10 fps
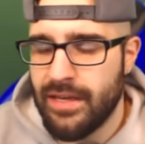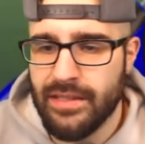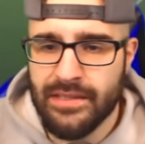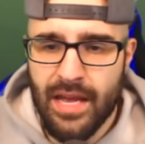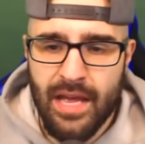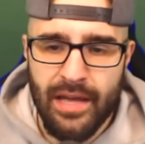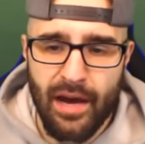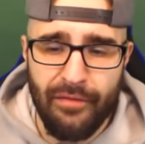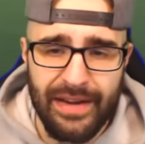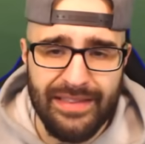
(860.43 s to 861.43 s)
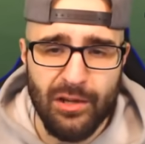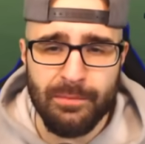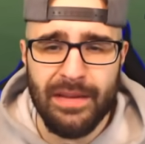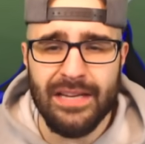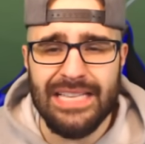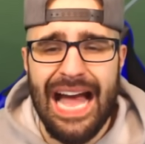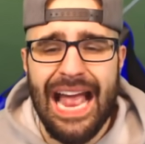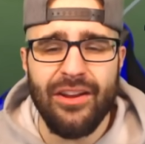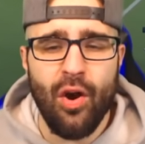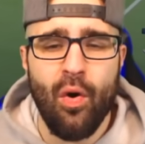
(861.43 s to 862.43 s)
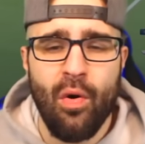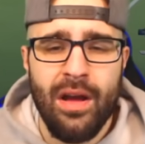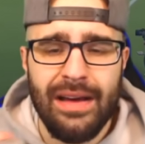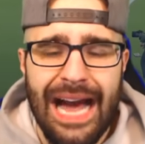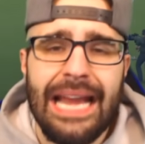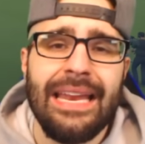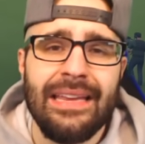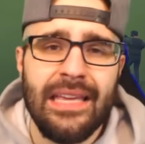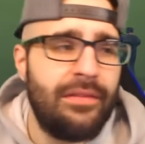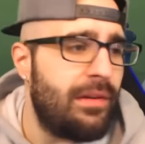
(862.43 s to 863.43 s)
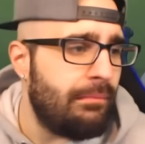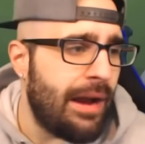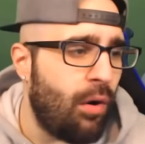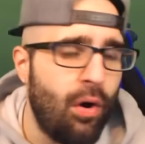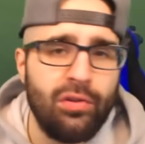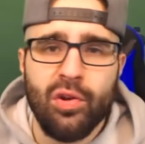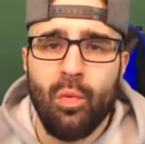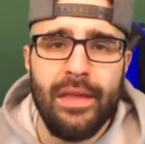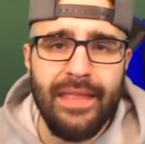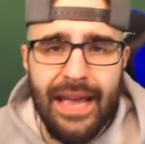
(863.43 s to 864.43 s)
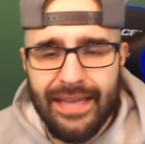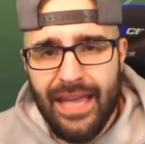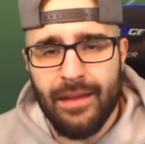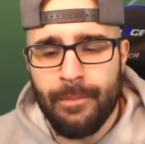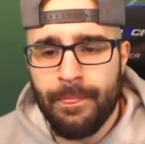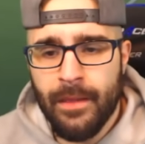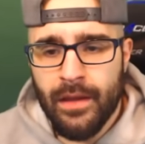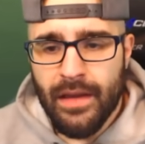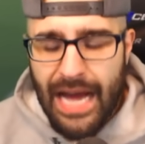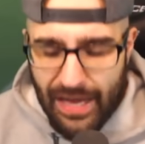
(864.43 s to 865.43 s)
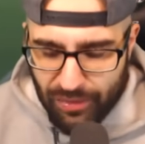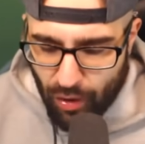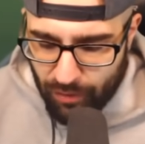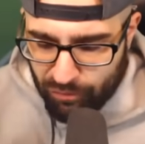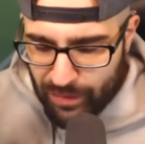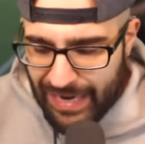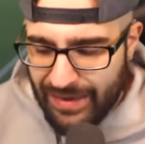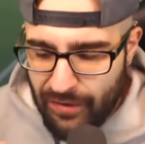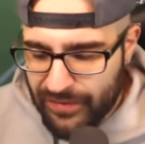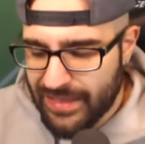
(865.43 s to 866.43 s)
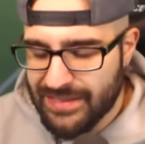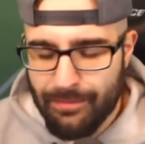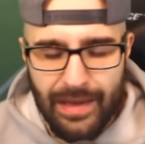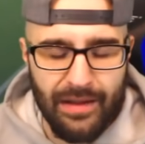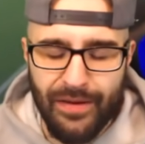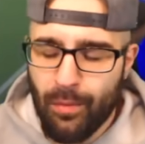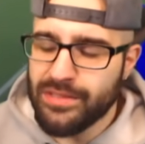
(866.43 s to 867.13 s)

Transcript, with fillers: because of anything. It was because I know I didn't give it my all to win that game. I thought when I left, I said, man, if I